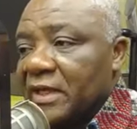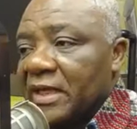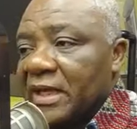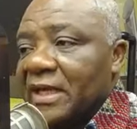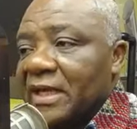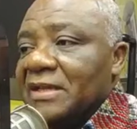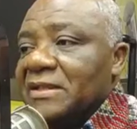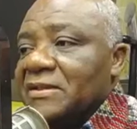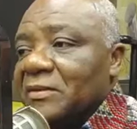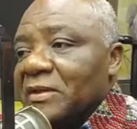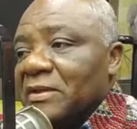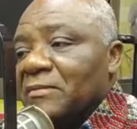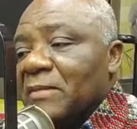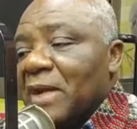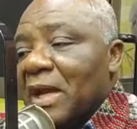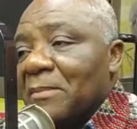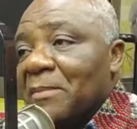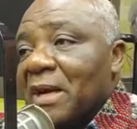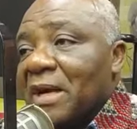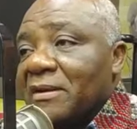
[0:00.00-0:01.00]
Into with
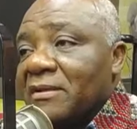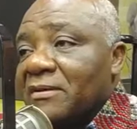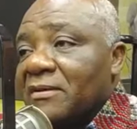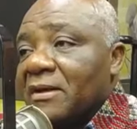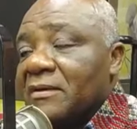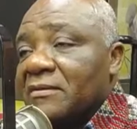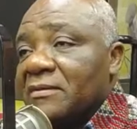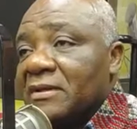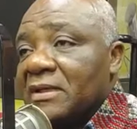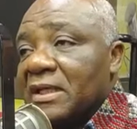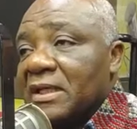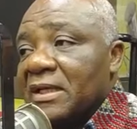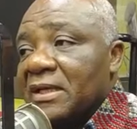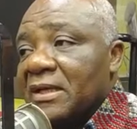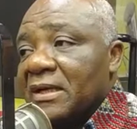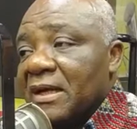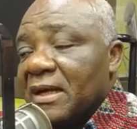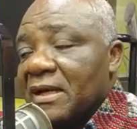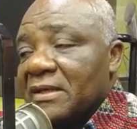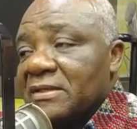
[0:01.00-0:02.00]
my background.
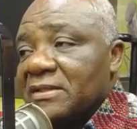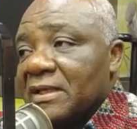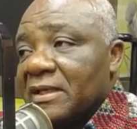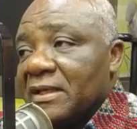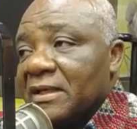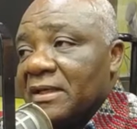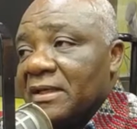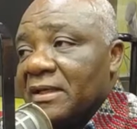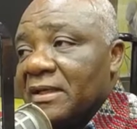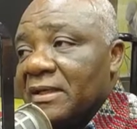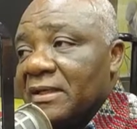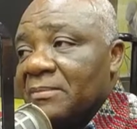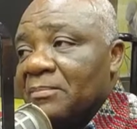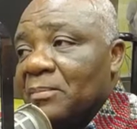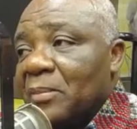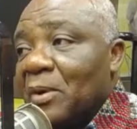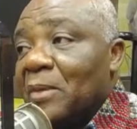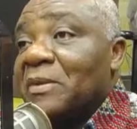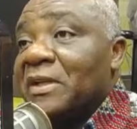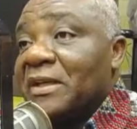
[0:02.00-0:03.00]
As a
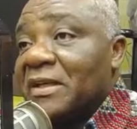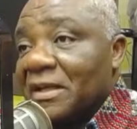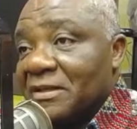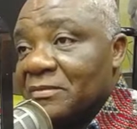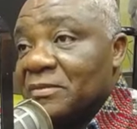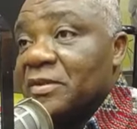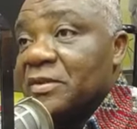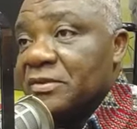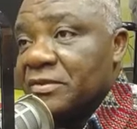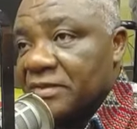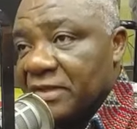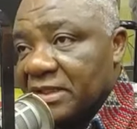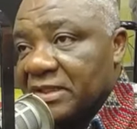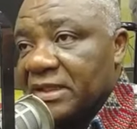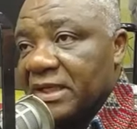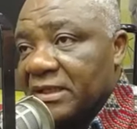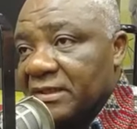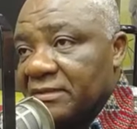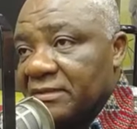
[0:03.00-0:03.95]
public administrator,